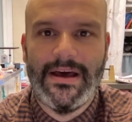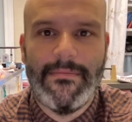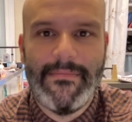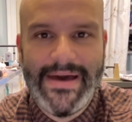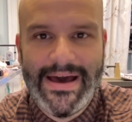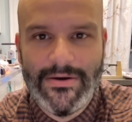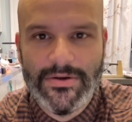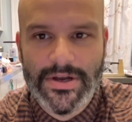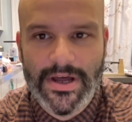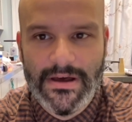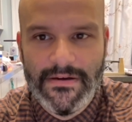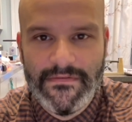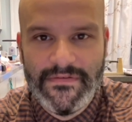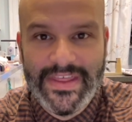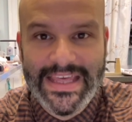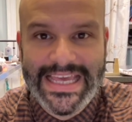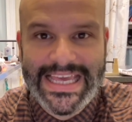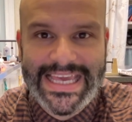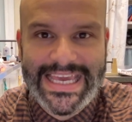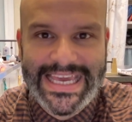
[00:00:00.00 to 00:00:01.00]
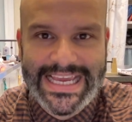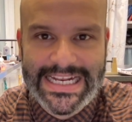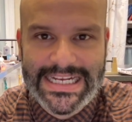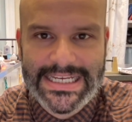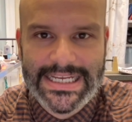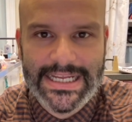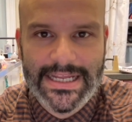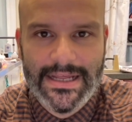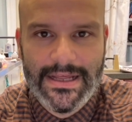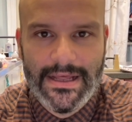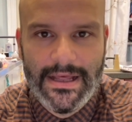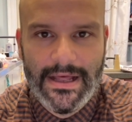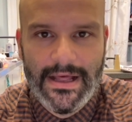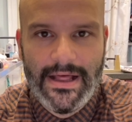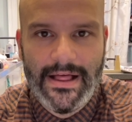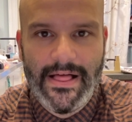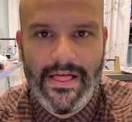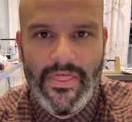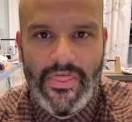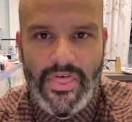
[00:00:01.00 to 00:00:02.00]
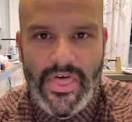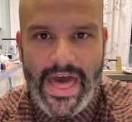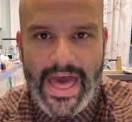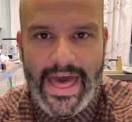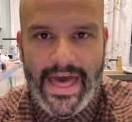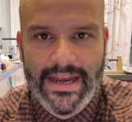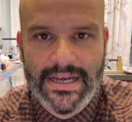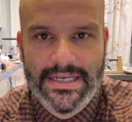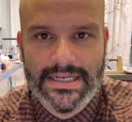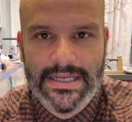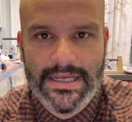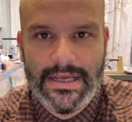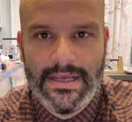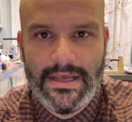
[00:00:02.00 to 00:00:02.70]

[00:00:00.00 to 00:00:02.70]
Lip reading: amount of the heat that